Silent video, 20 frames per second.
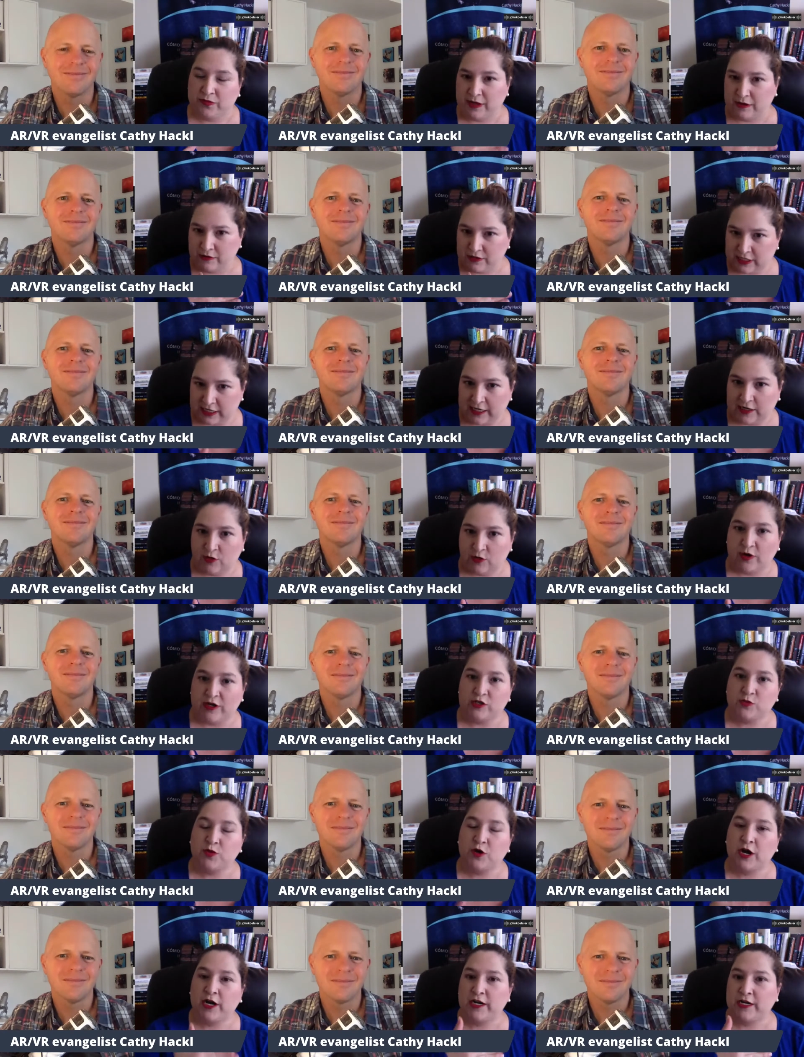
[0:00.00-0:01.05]
Speaker 1: that was an enterprise
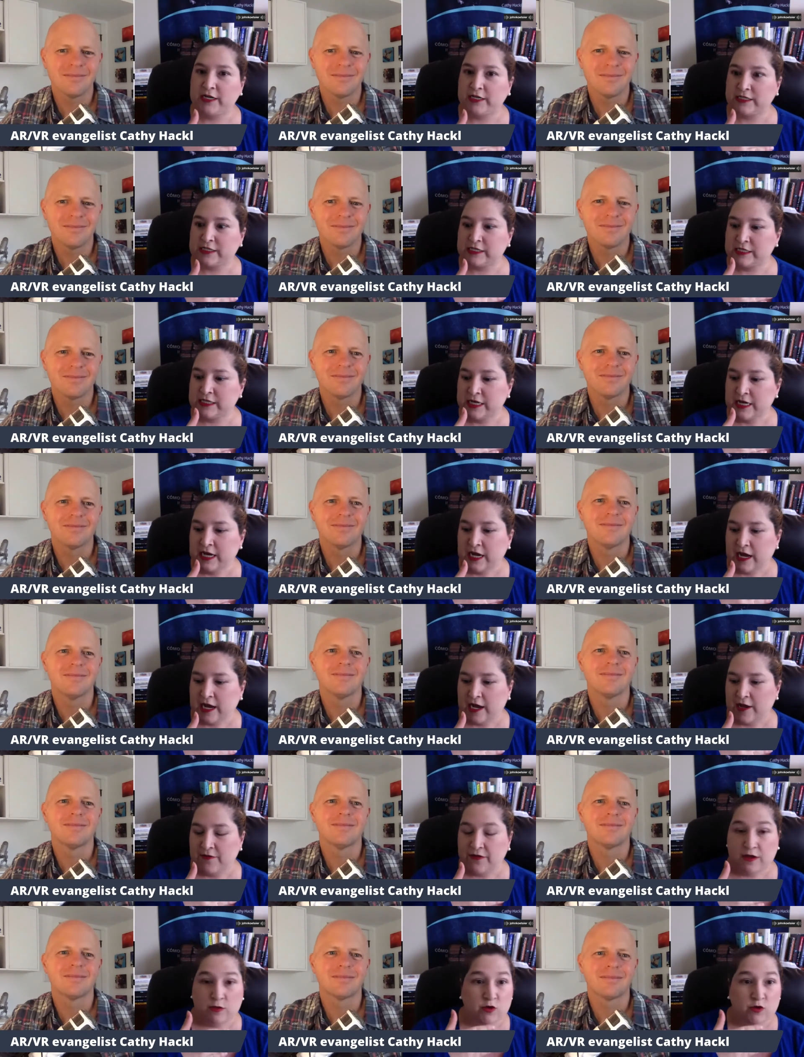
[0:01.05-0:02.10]
product. Uh,
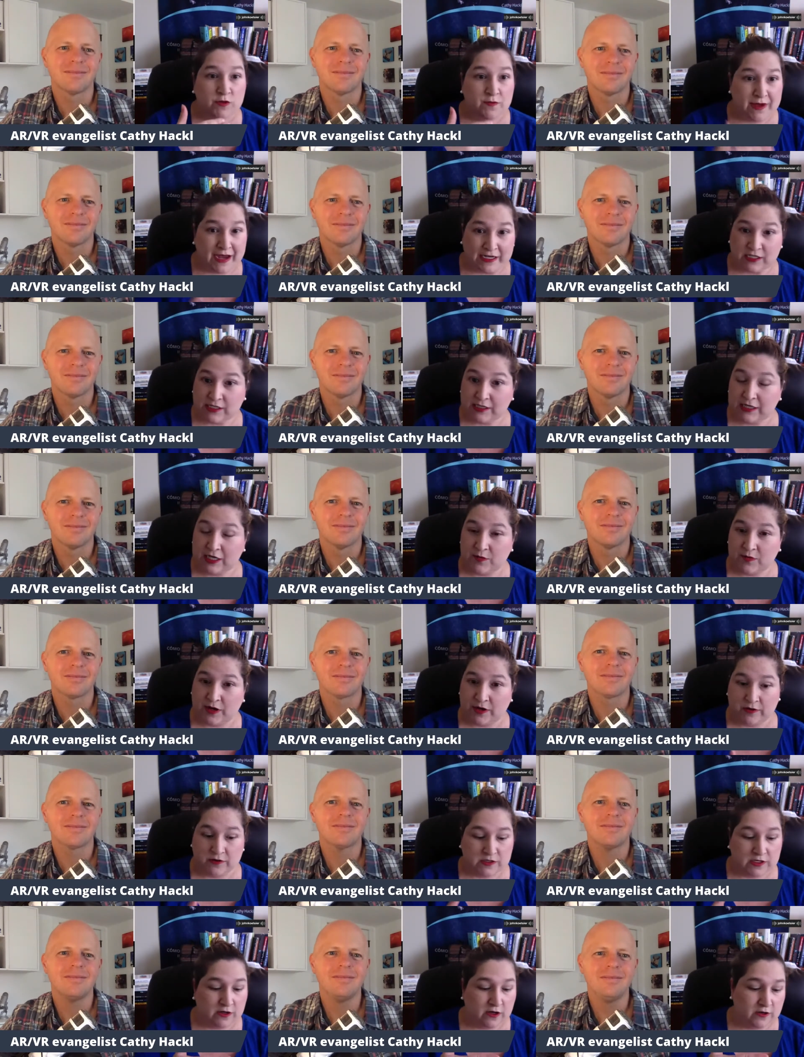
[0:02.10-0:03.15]
then with Magic Leap,
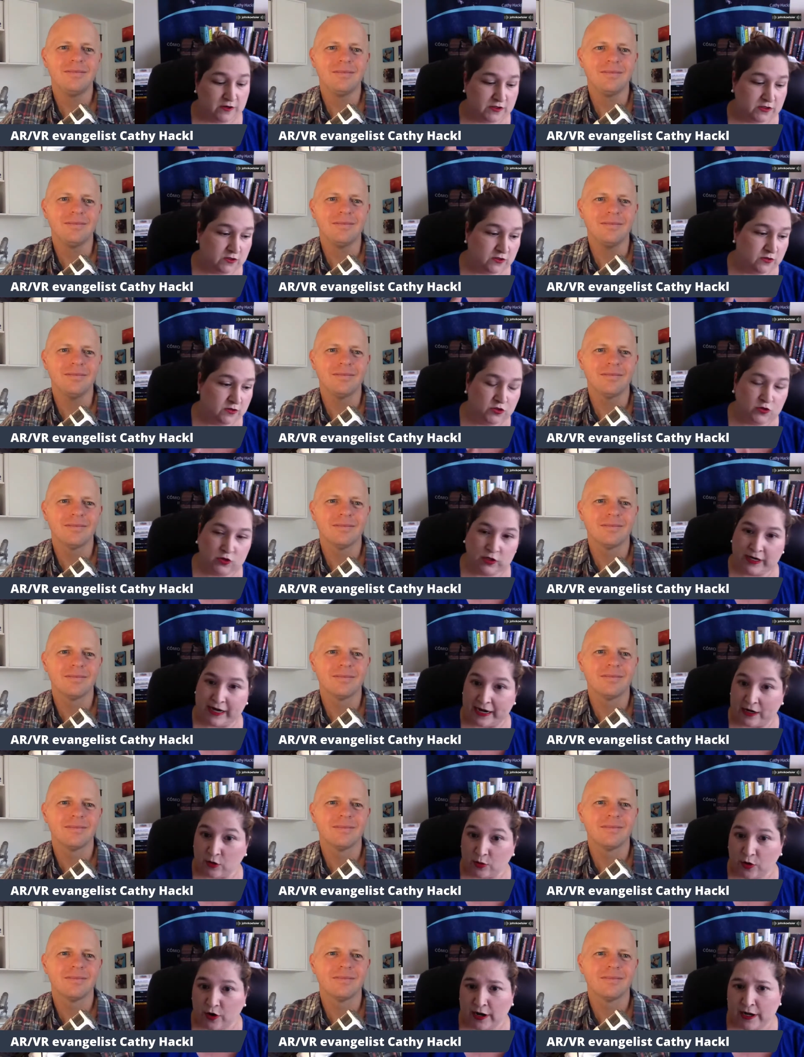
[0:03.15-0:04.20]
also also doing
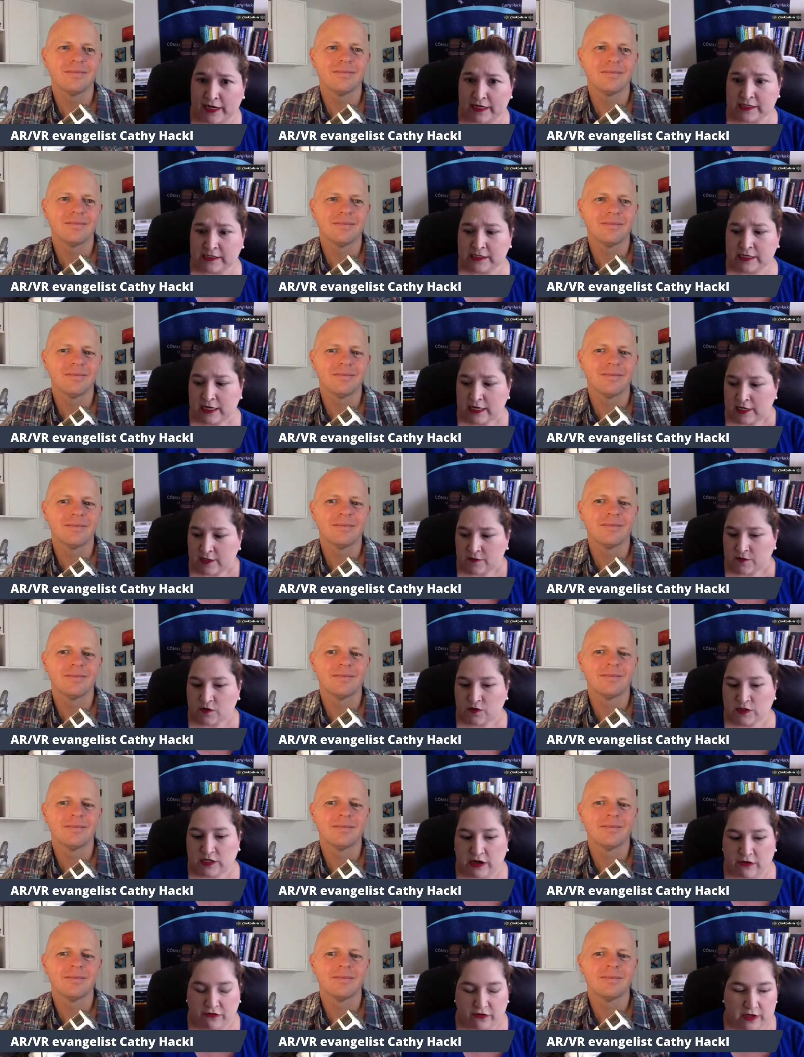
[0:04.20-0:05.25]
enterprise. So
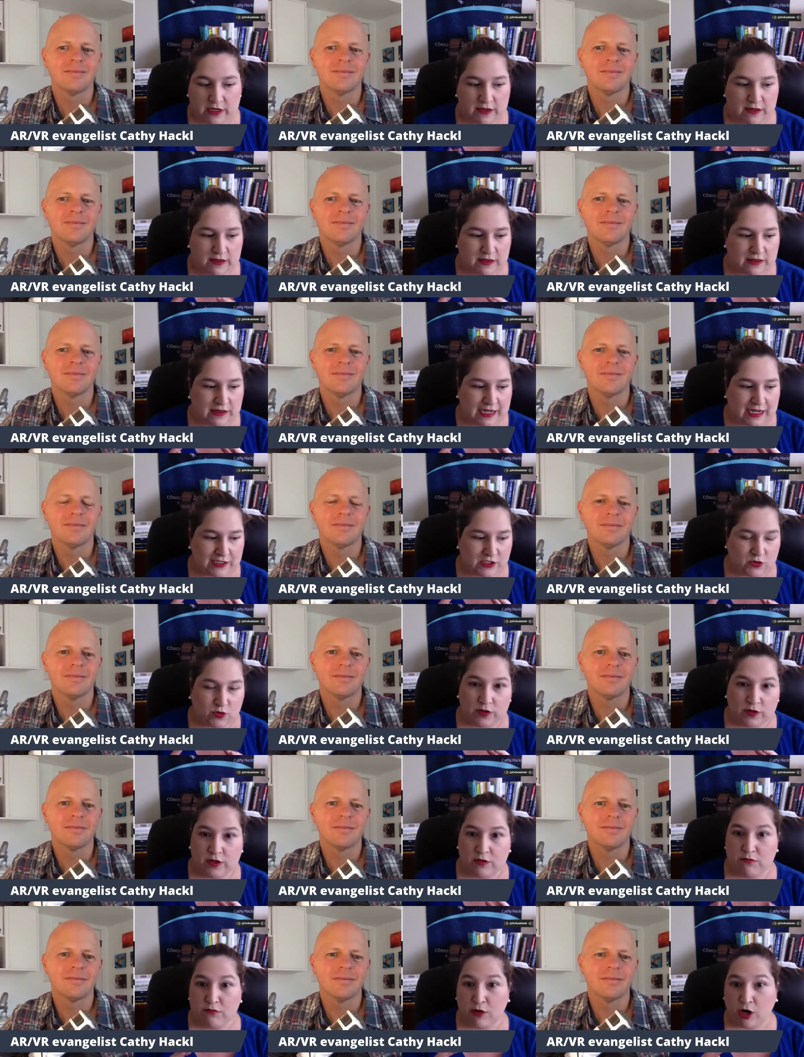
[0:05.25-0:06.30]
definitely that's where
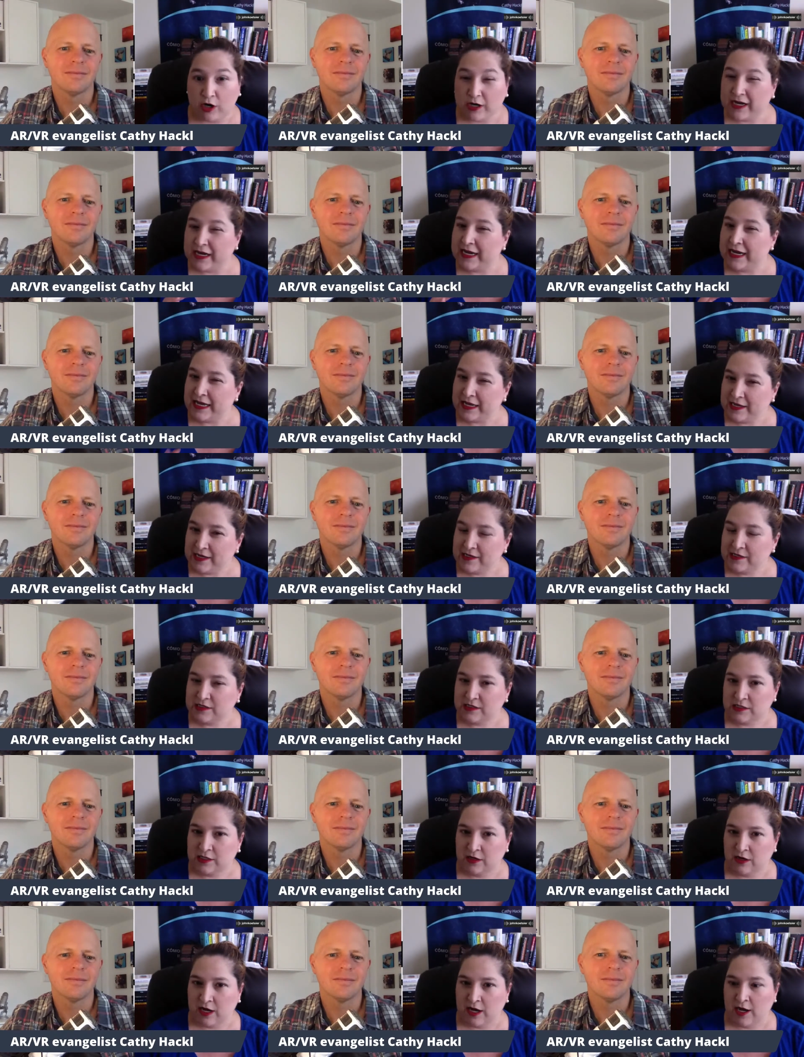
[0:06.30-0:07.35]
the market is
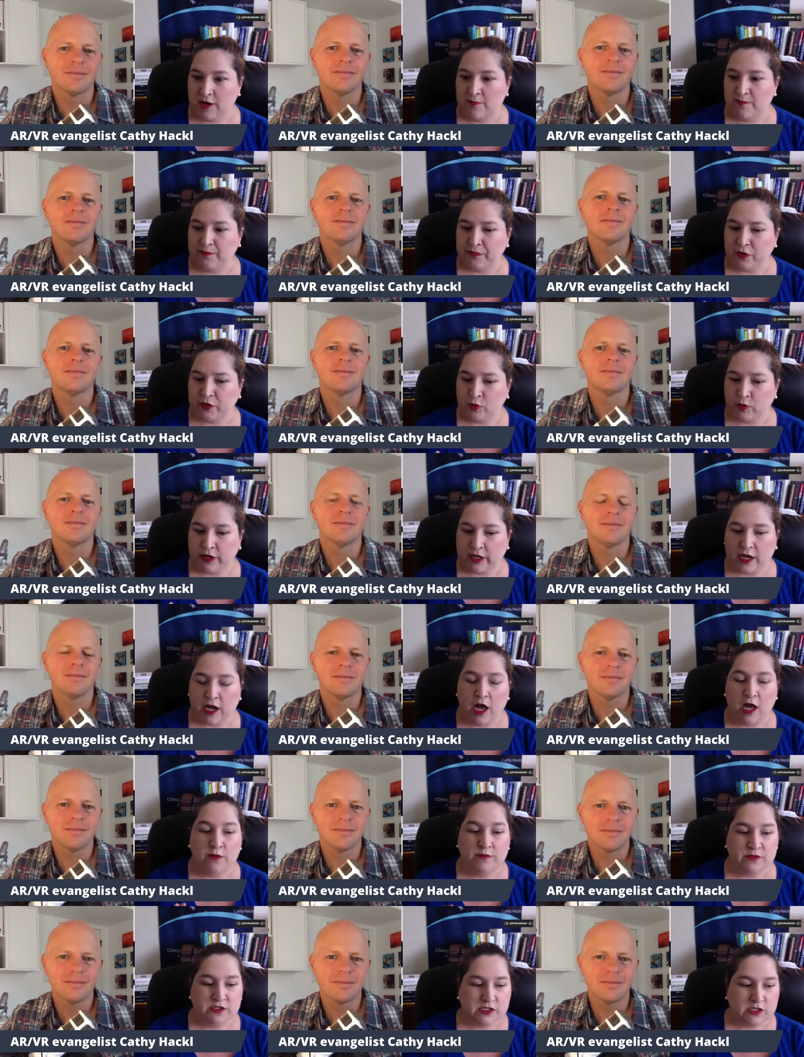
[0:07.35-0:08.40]
um, when it
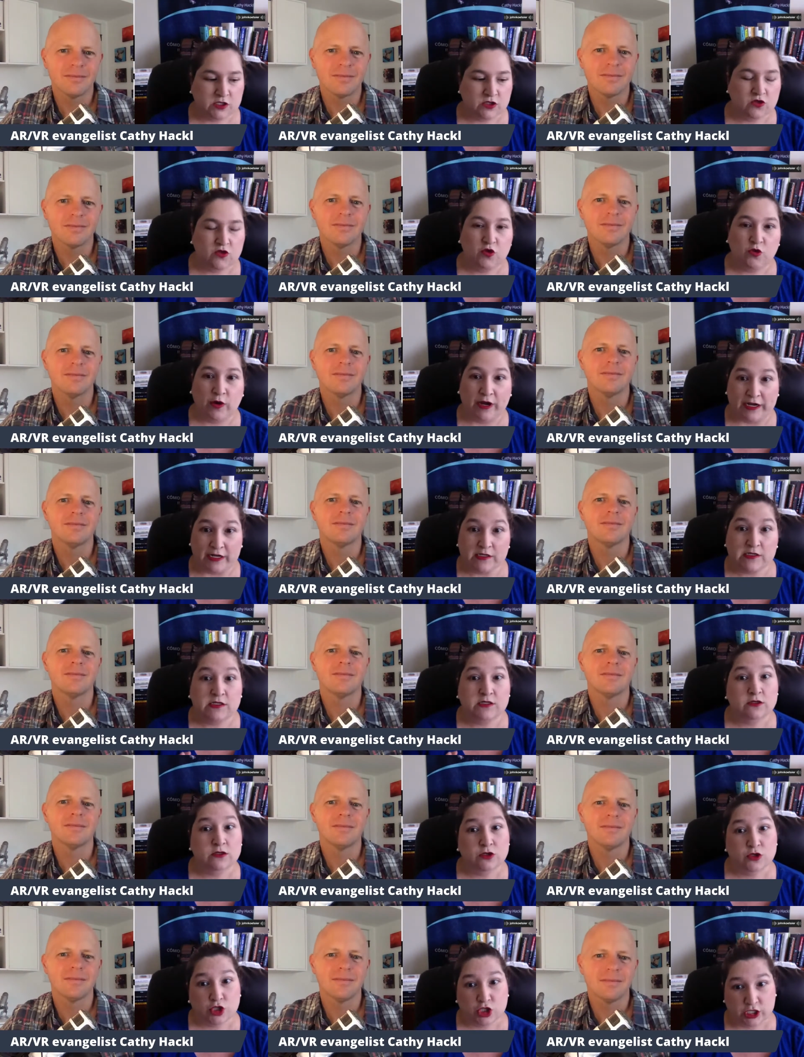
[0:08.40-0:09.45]
comes to creating
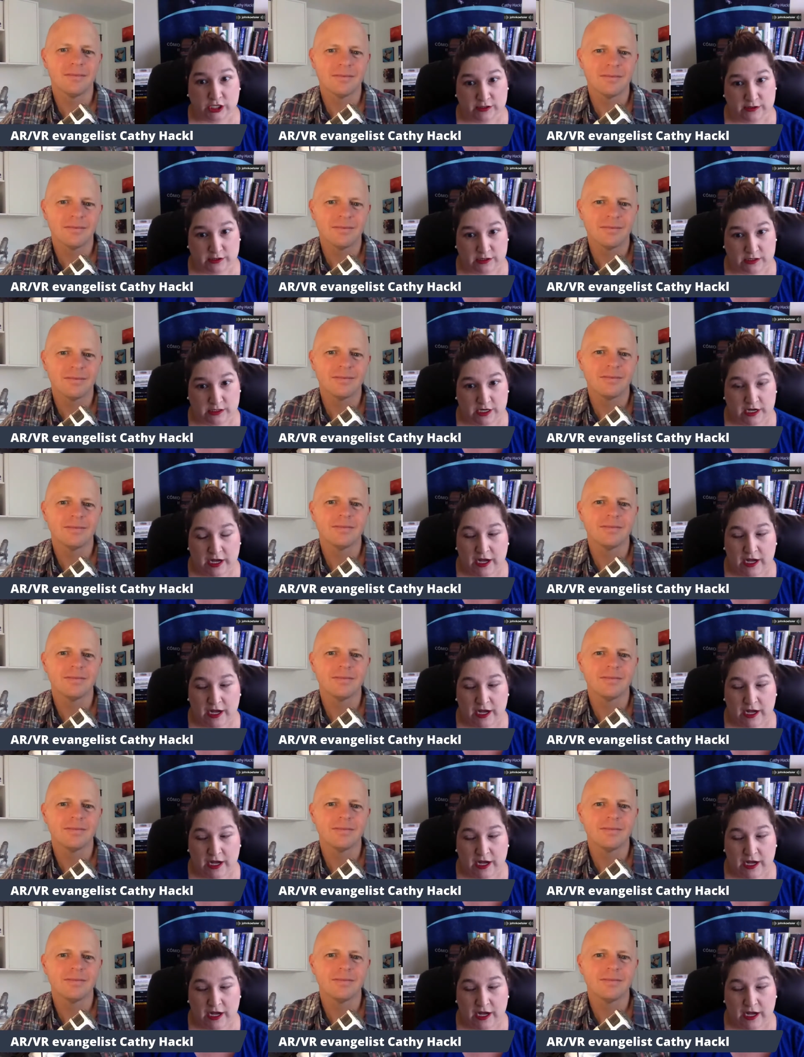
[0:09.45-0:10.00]
solutions.